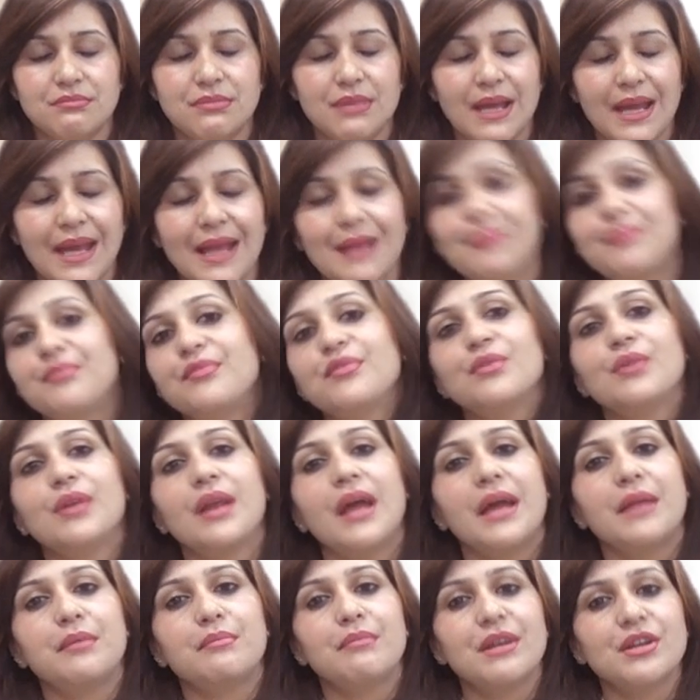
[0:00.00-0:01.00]
helpful
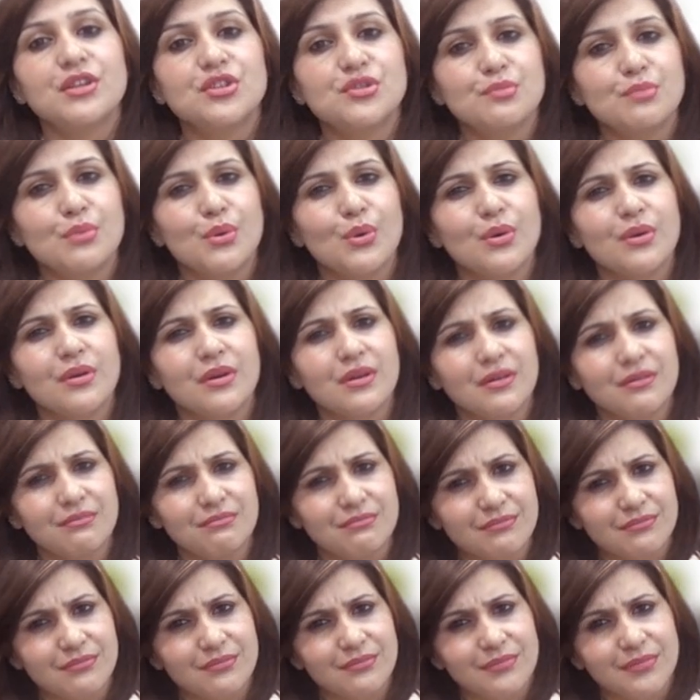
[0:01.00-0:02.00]
and much more
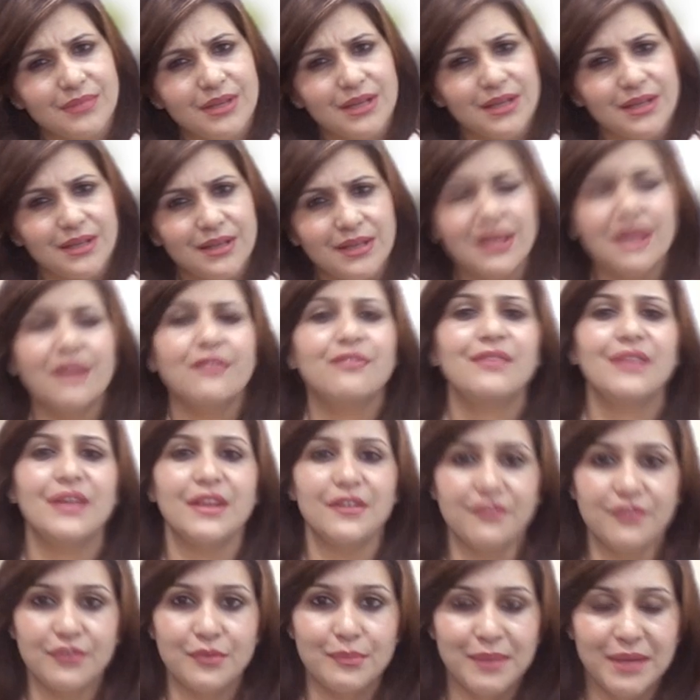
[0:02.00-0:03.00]
lovely
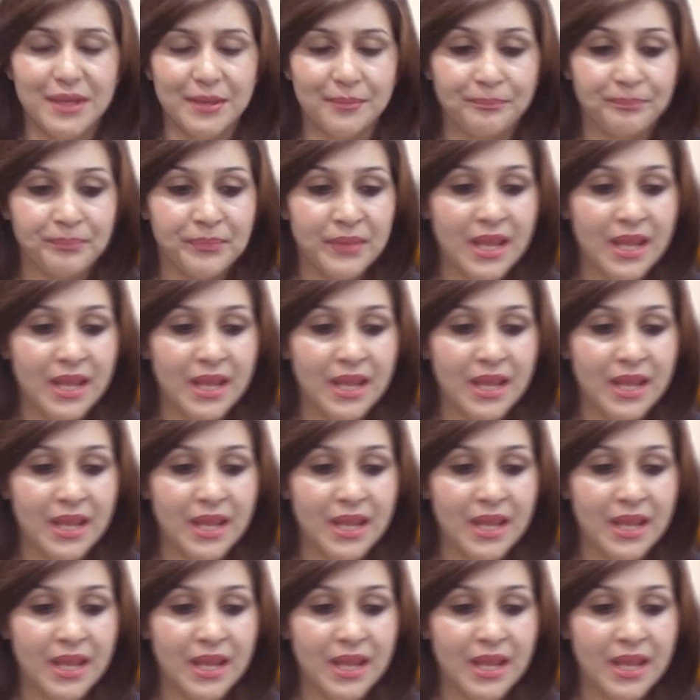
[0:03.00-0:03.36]
for me.